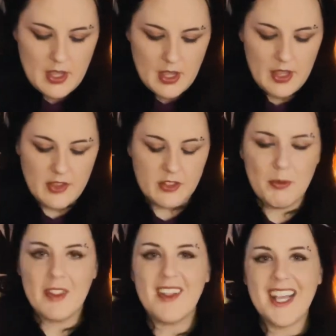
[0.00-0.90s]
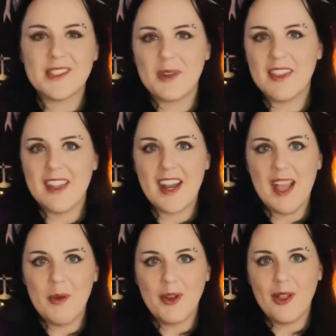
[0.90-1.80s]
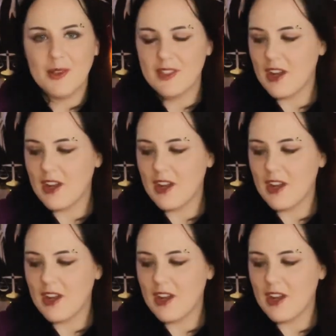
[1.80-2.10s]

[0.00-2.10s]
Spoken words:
This will be the last one, and then I will close